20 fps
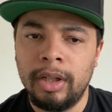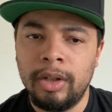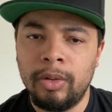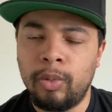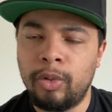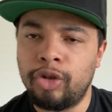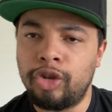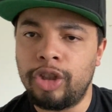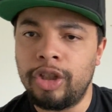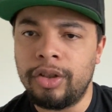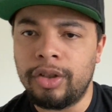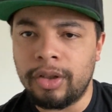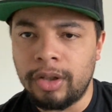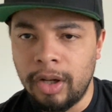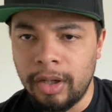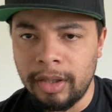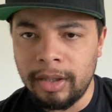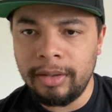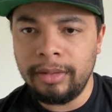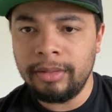When she's
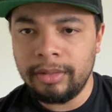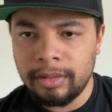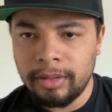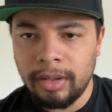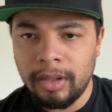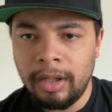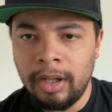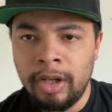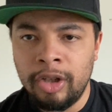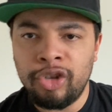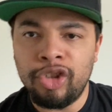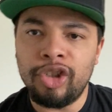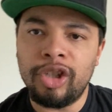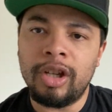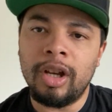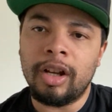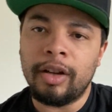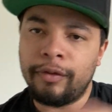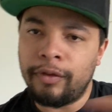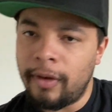cooking
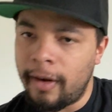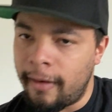for